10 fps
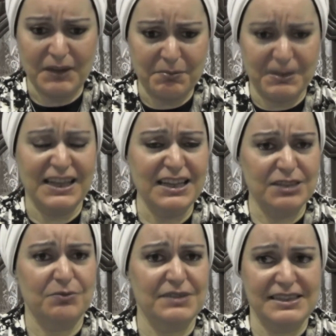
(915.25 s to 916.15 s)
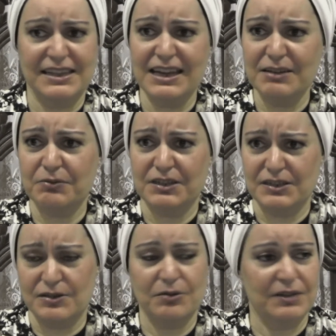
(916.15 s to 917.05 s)
But then towards the end, when he
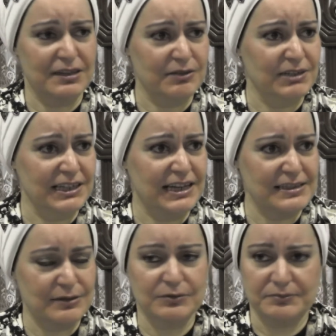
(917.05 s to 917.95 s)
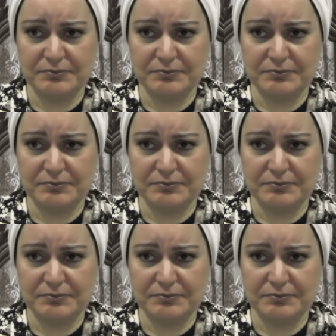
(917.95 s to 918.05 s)
saw that he really has to